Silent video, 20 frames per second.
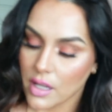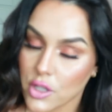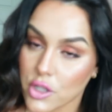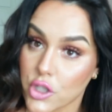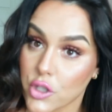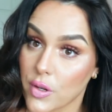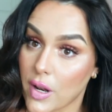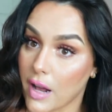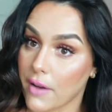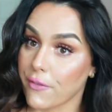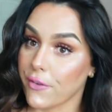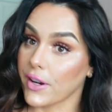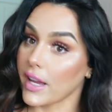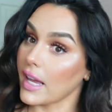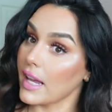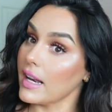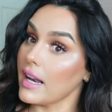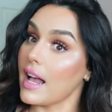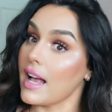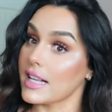Do not
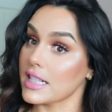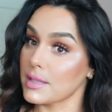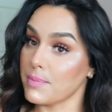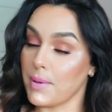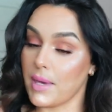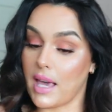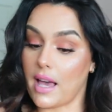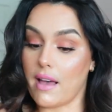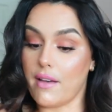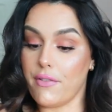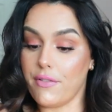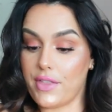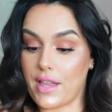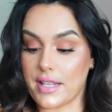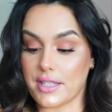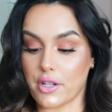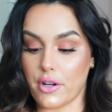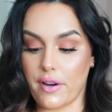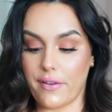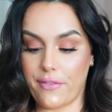forget SPF,
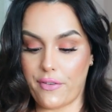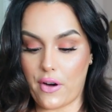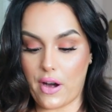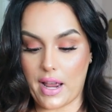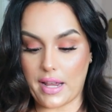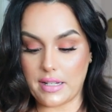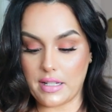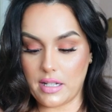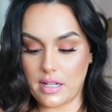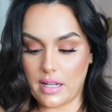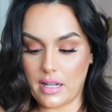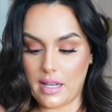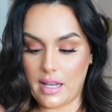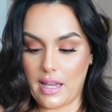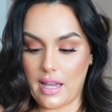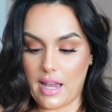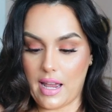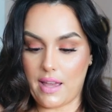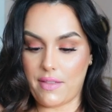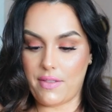that's our friend.
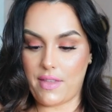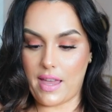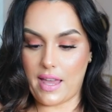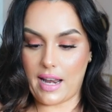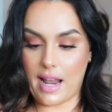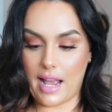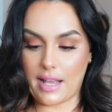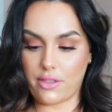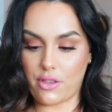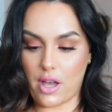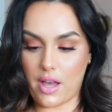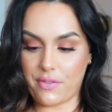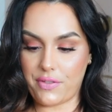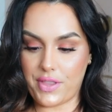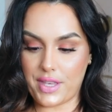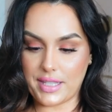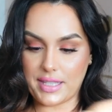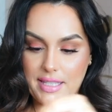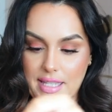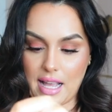And then I thought
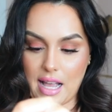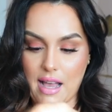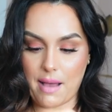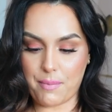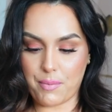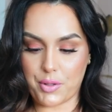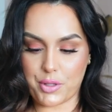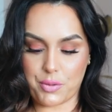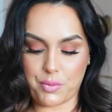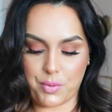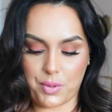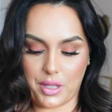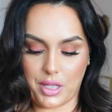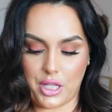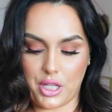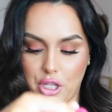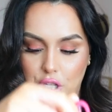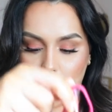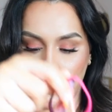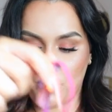this top was really
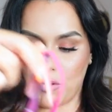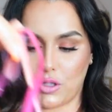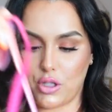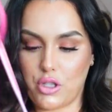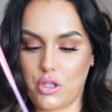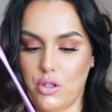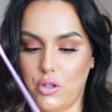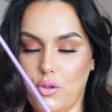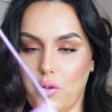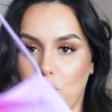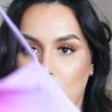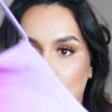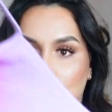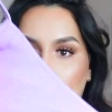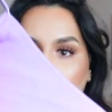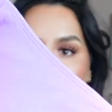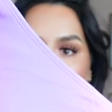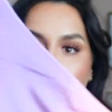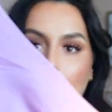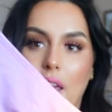cute
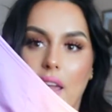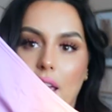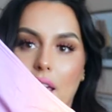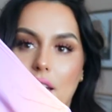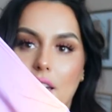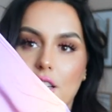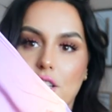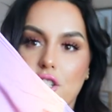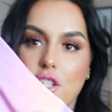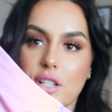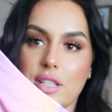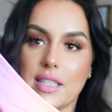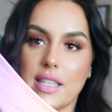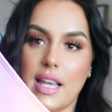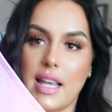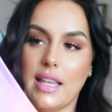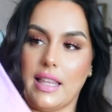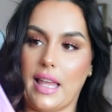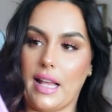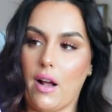too. It is just
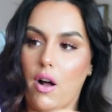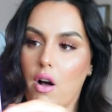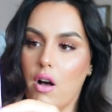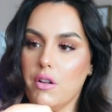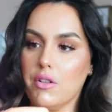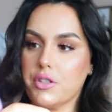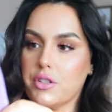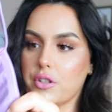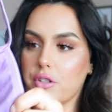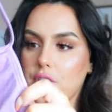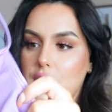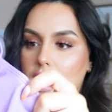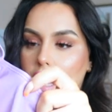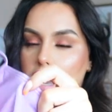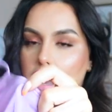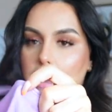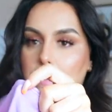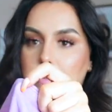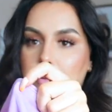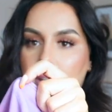a like halter
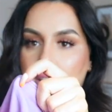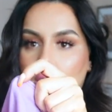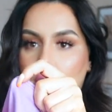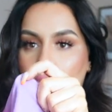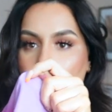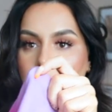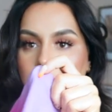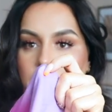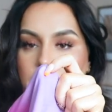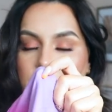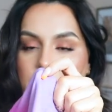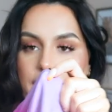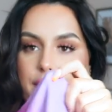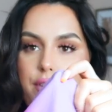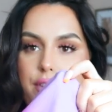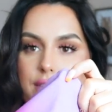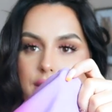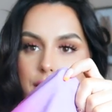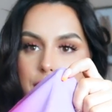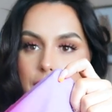top, gonna go ahead and give
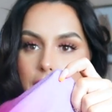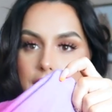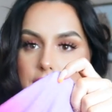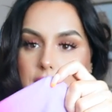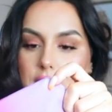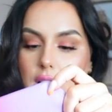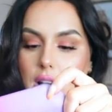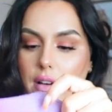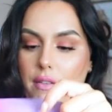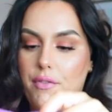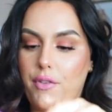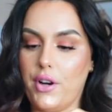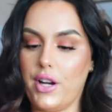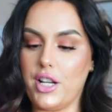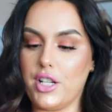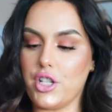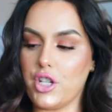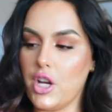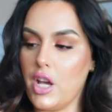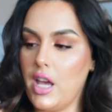you some nice
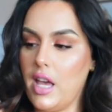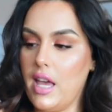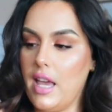coverage.